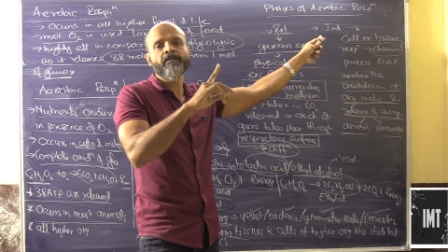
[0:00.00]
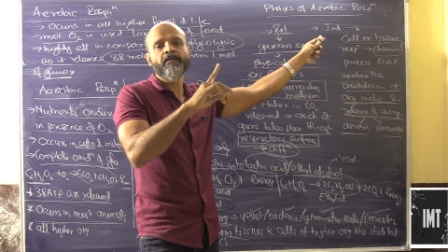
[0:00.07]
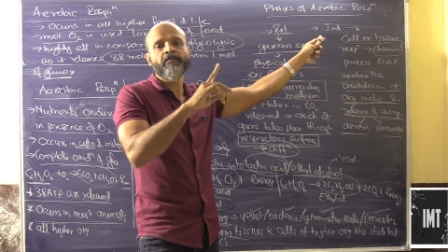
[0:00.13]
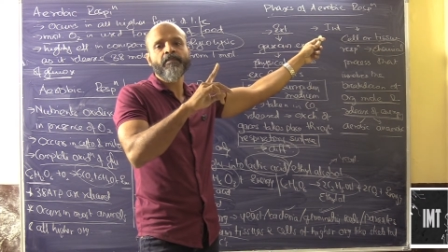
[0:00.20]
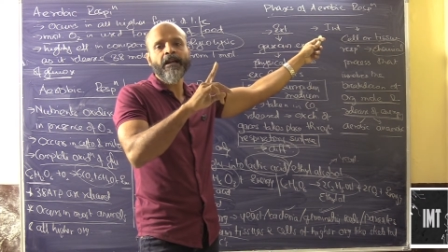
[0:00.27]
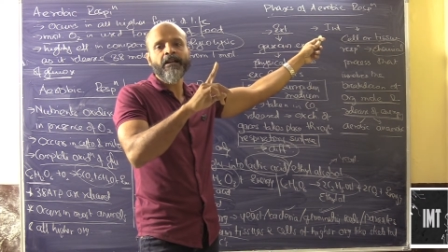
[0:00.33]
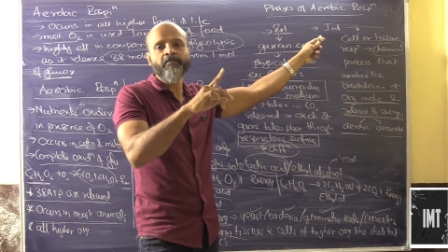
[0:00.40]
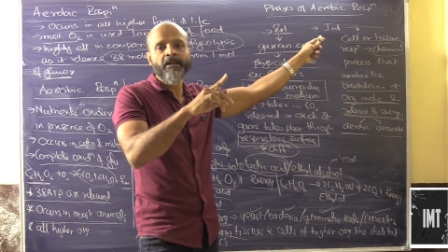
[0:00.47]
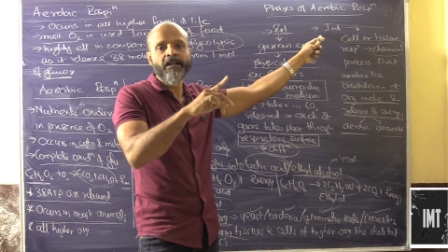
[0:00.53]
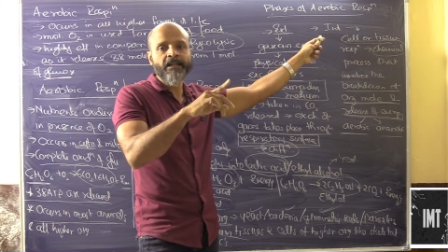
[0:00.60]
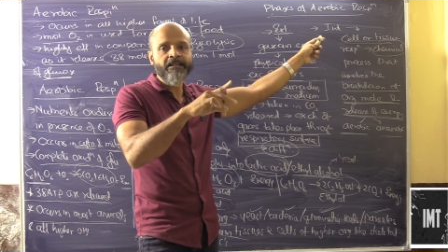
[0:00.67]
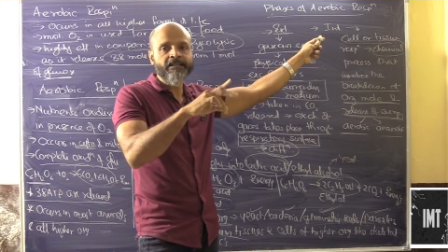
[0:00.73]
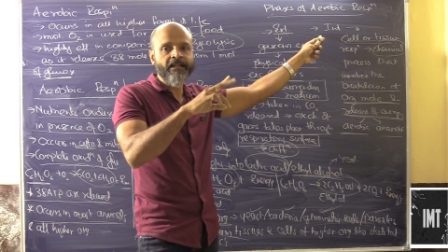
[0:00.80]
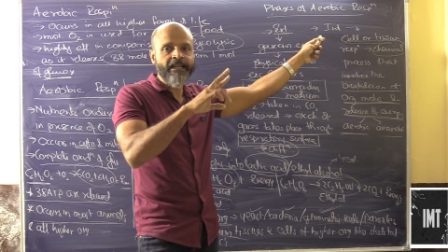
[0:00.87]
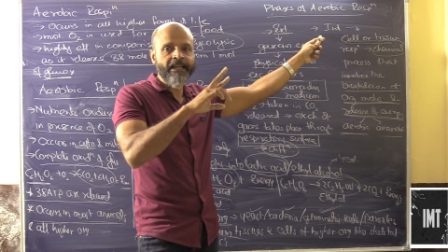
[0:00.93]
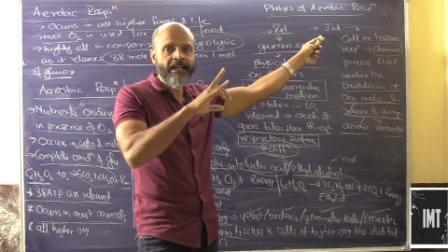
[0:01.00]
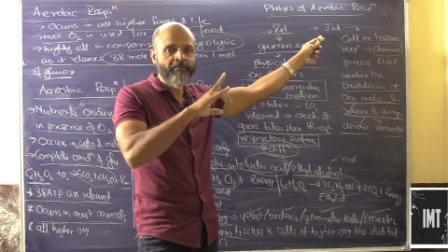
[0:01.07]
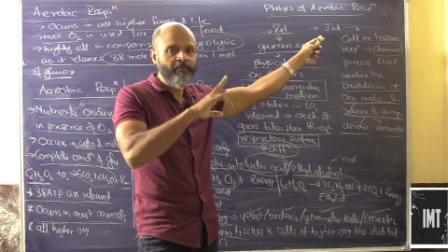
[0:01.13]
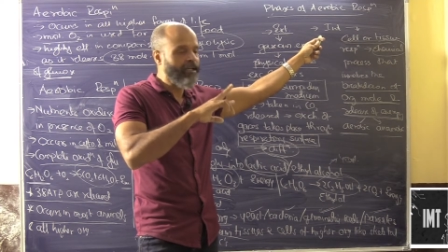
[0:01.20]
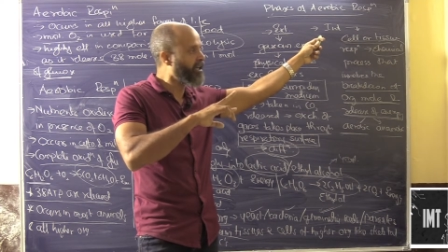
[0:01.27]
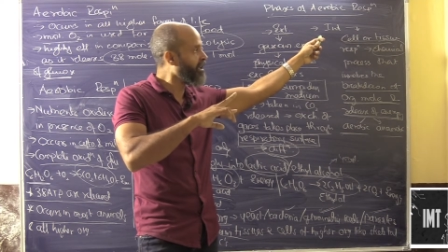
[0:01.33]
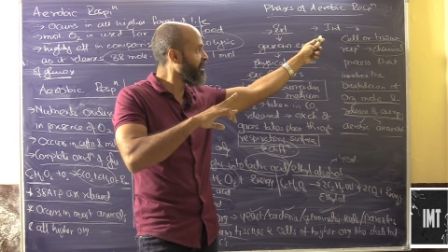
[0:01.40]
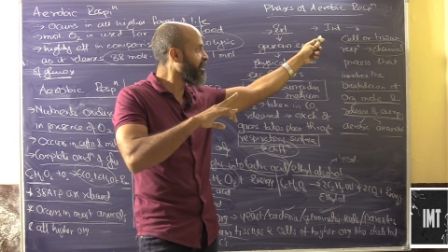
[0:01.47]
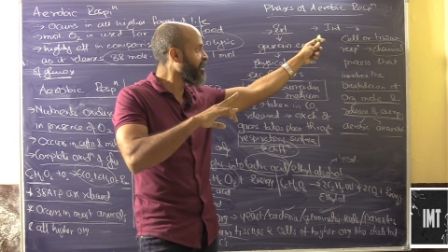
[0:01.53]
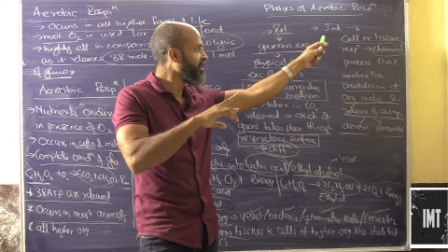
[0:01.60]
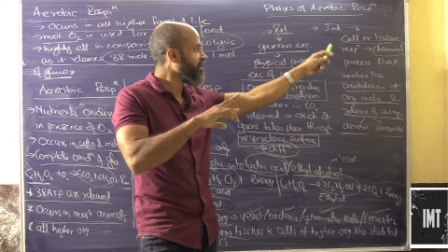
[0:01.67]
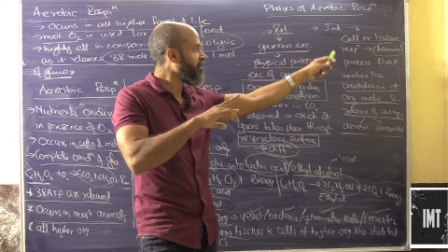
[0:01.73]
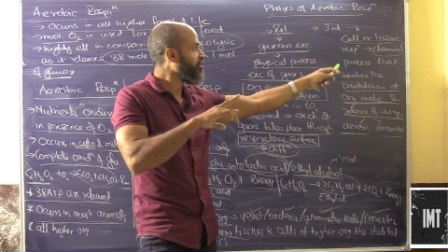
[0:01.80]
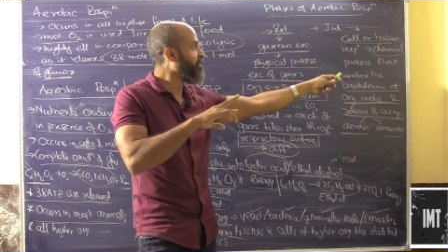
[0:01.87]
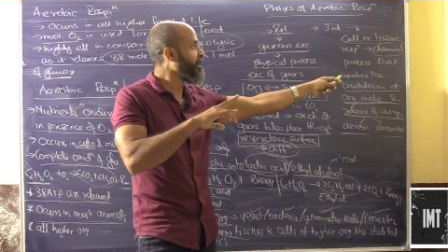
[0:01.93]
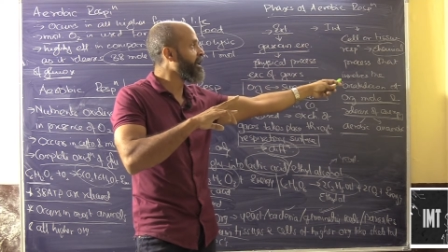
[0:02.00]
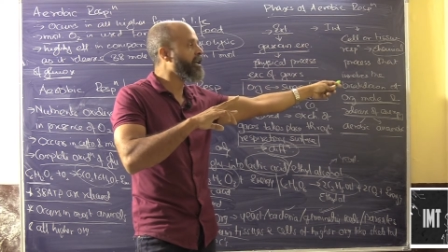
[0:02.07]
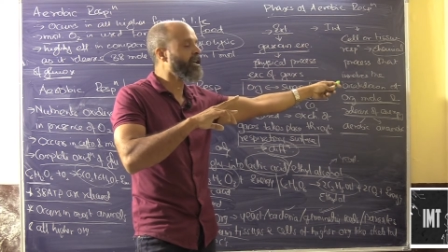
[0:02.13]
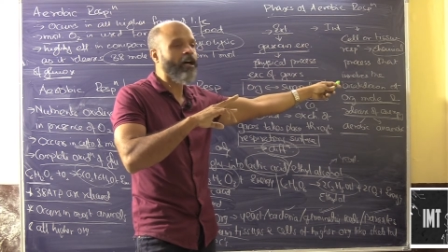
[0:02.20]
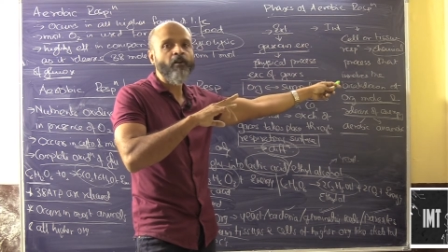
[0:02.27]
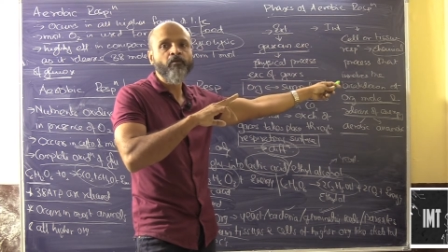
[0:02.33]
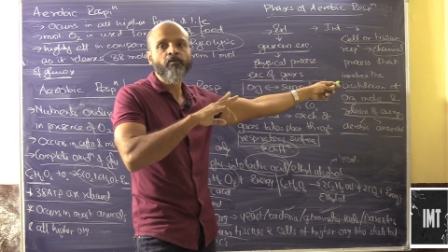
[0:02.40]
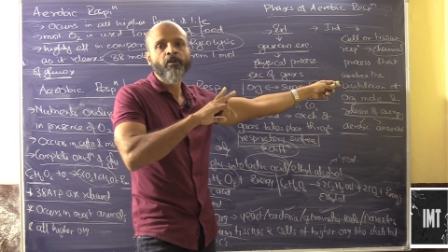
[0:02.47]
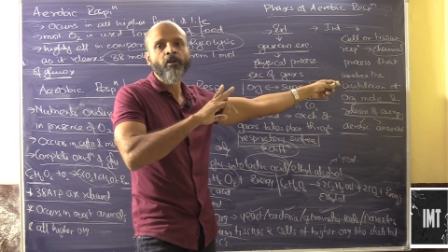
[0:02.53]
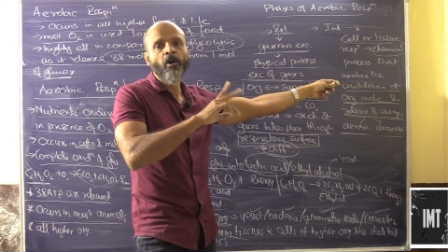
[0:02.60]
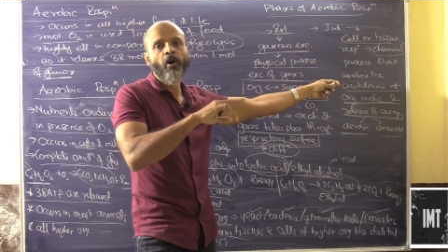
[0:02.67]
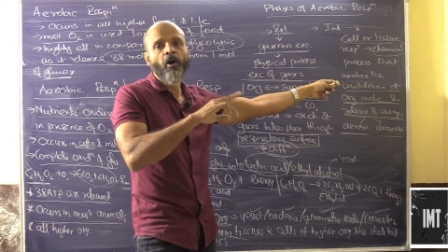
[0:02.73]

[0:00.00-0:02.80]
primarily the chemical breakdown